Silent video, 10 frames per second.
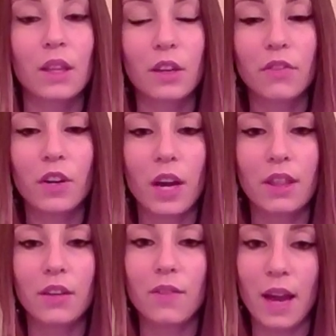Look for
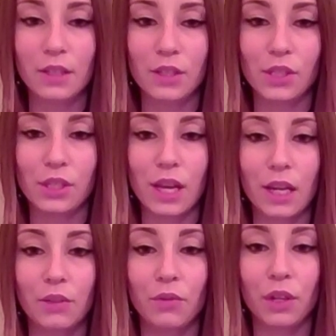other factors that
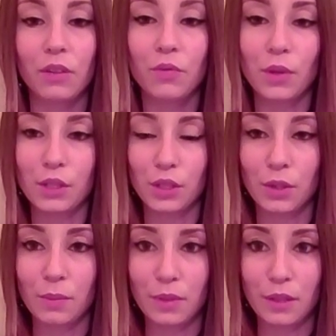can reinforce
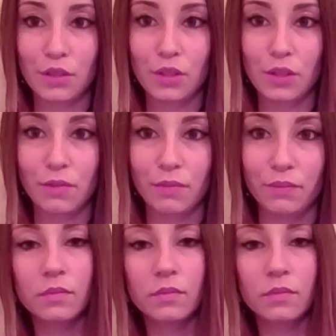your position.